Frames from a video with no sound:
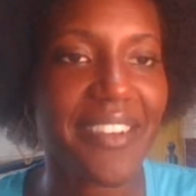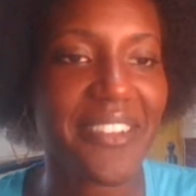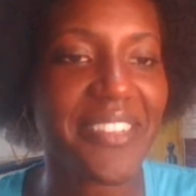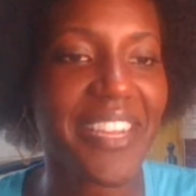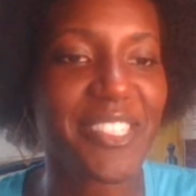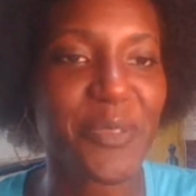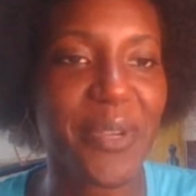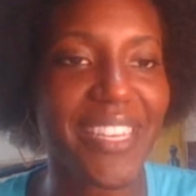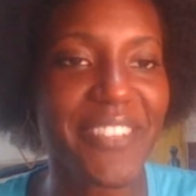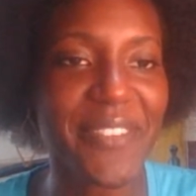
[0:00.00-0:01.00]
Are you guys
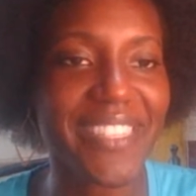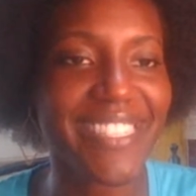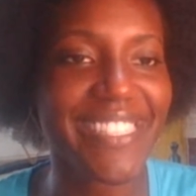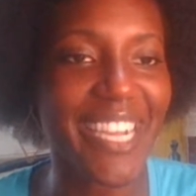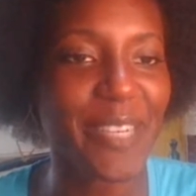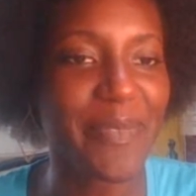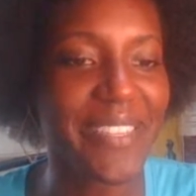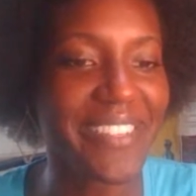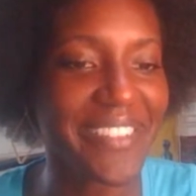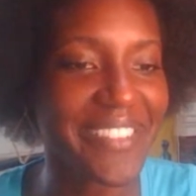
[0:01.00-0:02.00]
ready for this
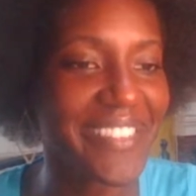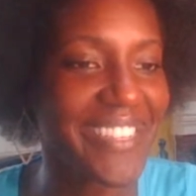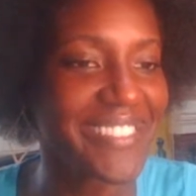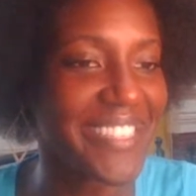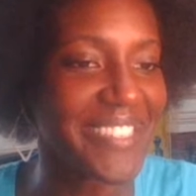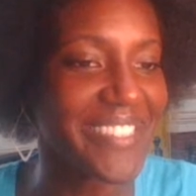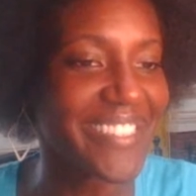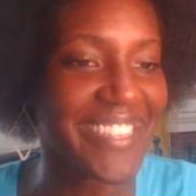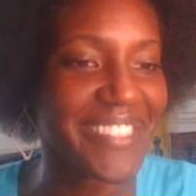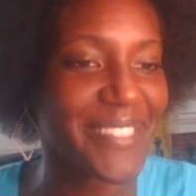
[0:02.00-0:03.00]
topic? Are you guys like
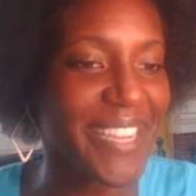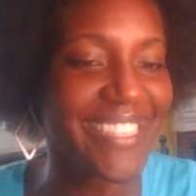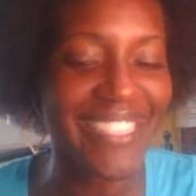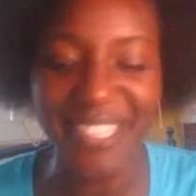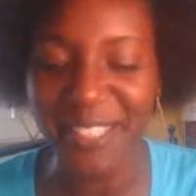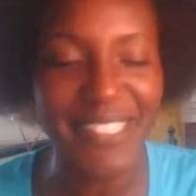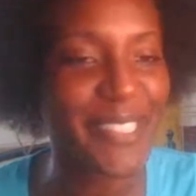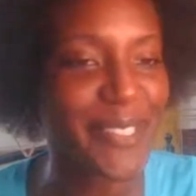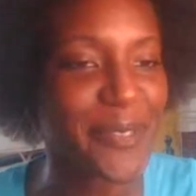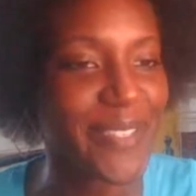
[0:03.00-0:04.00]
excited,
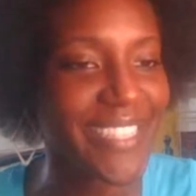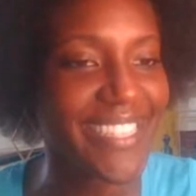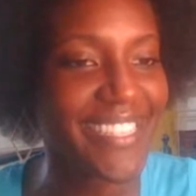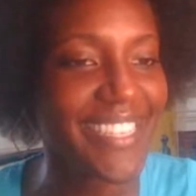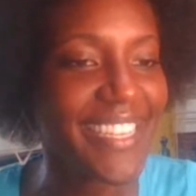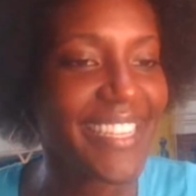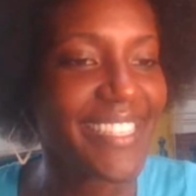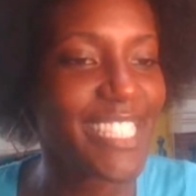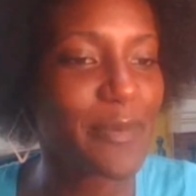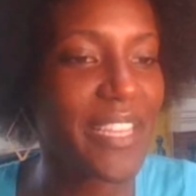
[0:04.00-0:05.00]
nervous, or what?
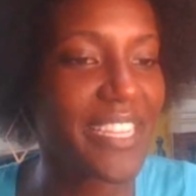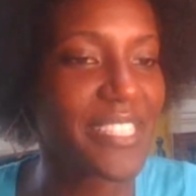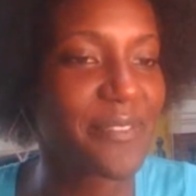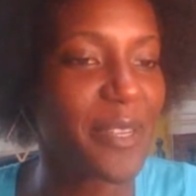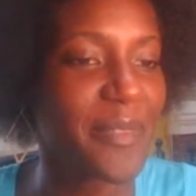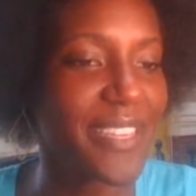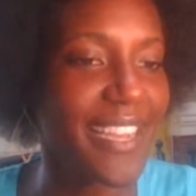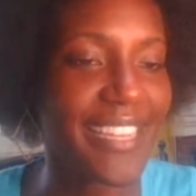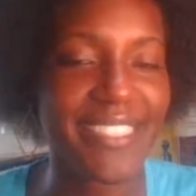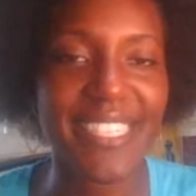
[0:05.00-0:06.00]
Some of you guys from the
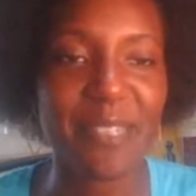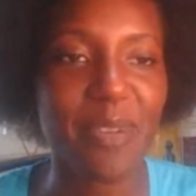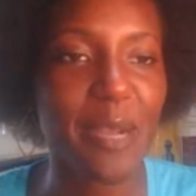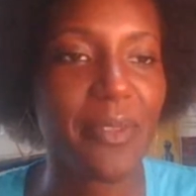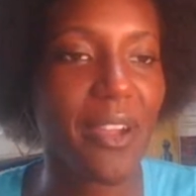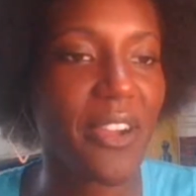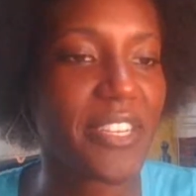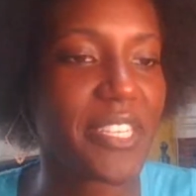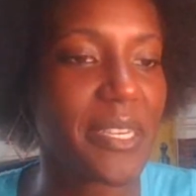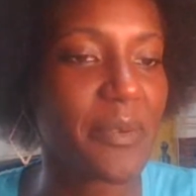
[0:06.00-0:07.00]
continent probably
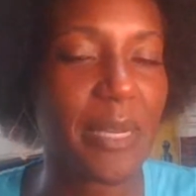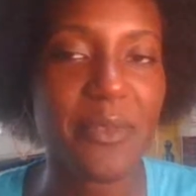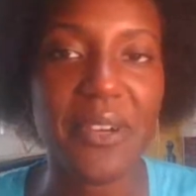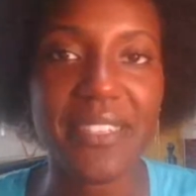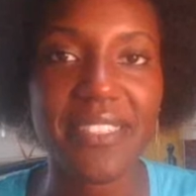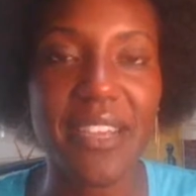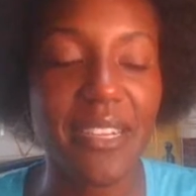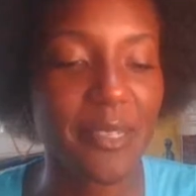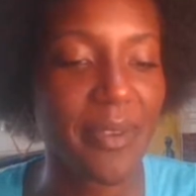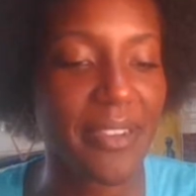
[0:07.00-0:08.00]
already know what I'm going to
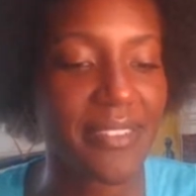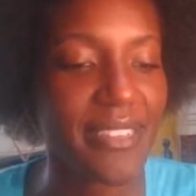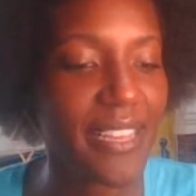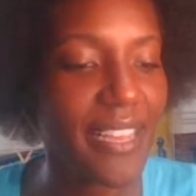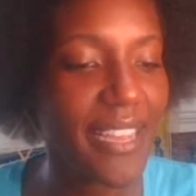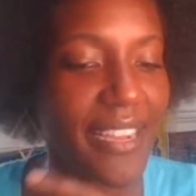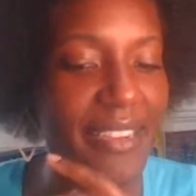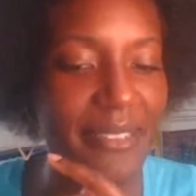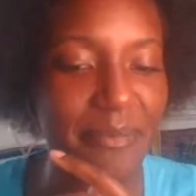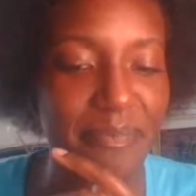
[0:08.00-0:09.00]
talk about.
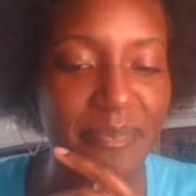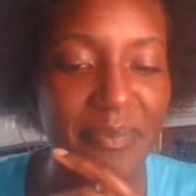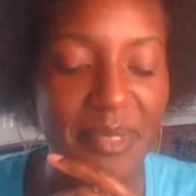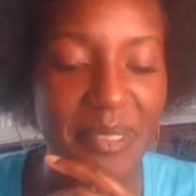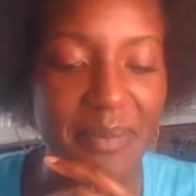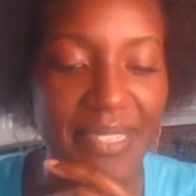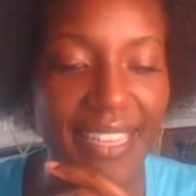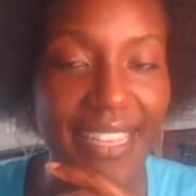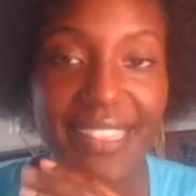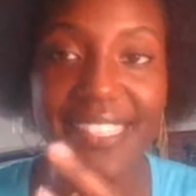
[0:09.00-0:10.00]
But
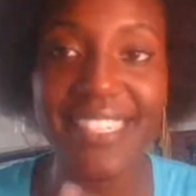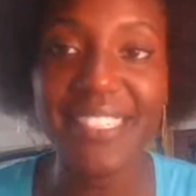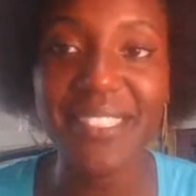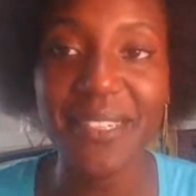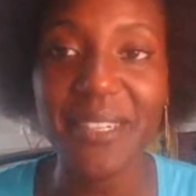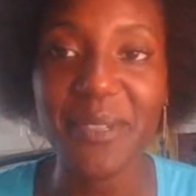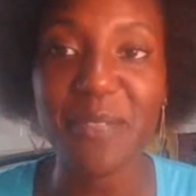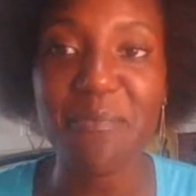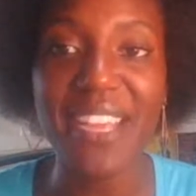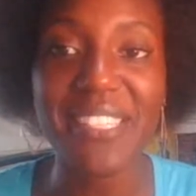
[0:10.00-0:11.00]
yeah, let's get it started
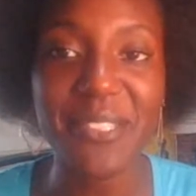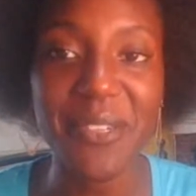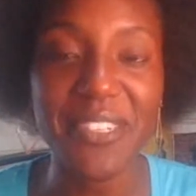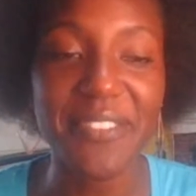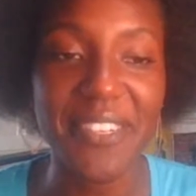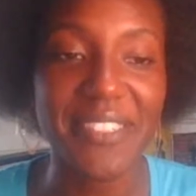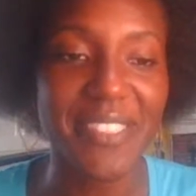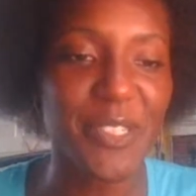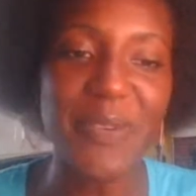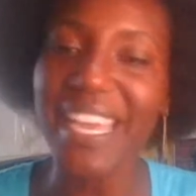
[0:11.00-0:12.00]
with my story
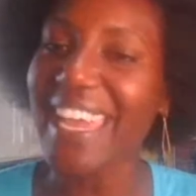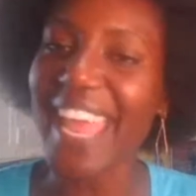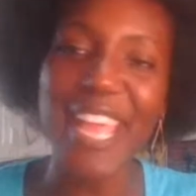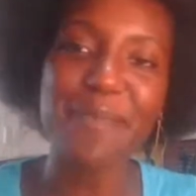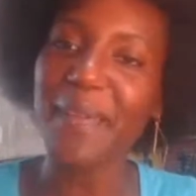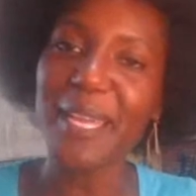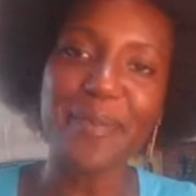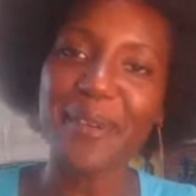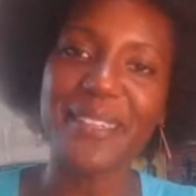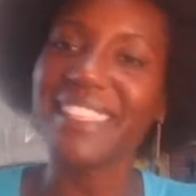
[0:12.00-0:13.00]
first. Oh, we got 8
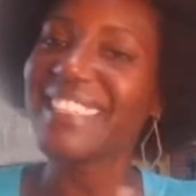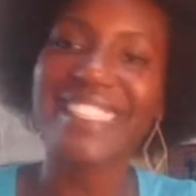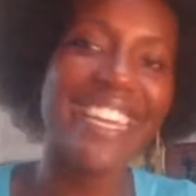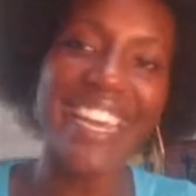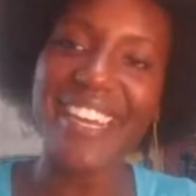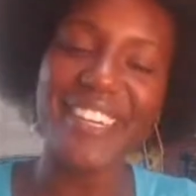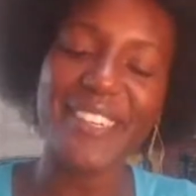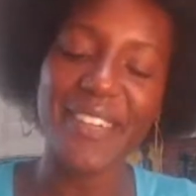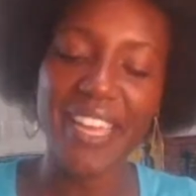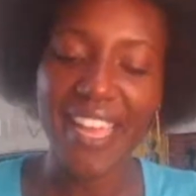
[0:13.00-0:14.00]
people. Let's
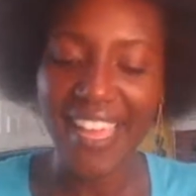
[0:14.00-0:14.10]
go.